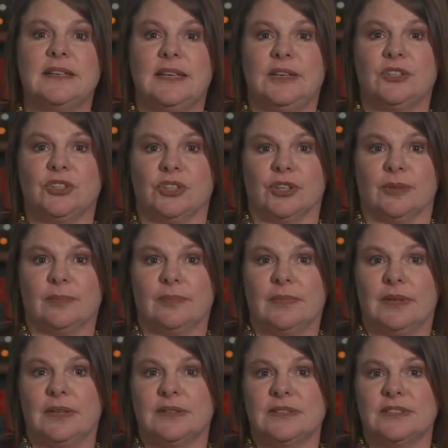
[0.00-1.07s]
key term
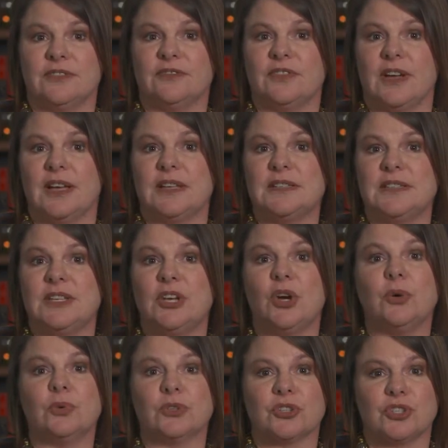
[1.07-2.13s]
defines the
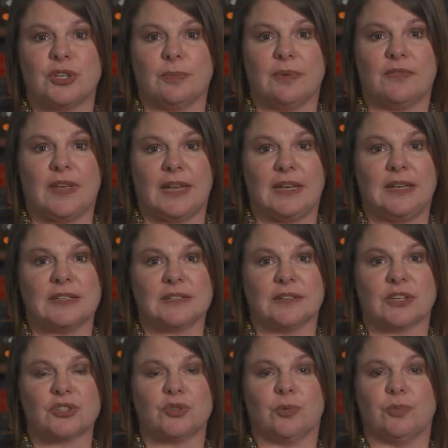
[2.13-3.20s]
ownership of any
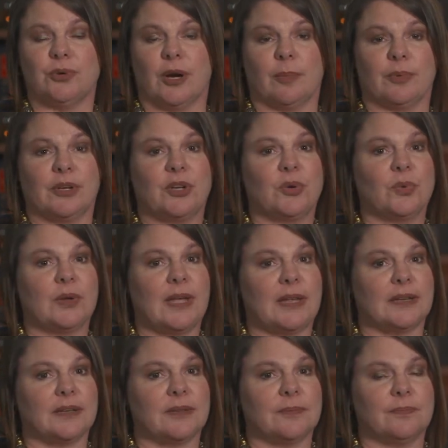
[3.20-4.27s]
intellectual property
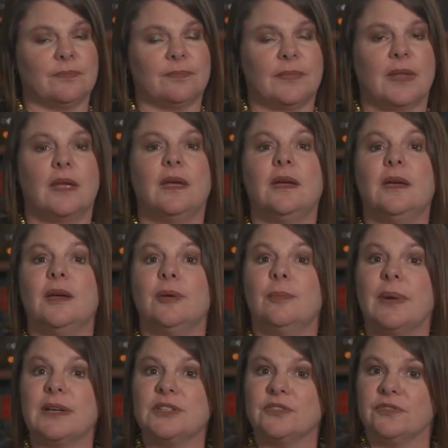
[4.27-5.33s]
created.
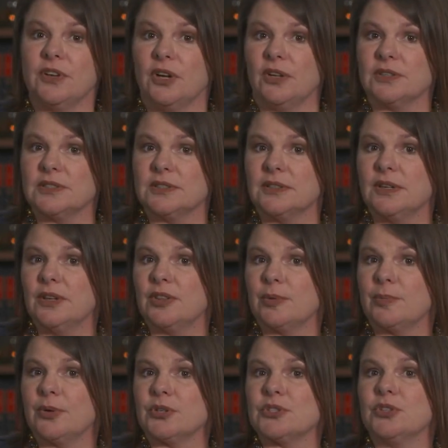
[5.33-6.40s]
By default, the
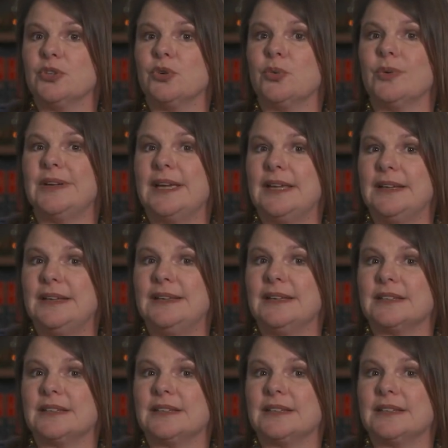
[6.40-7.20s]
person creating the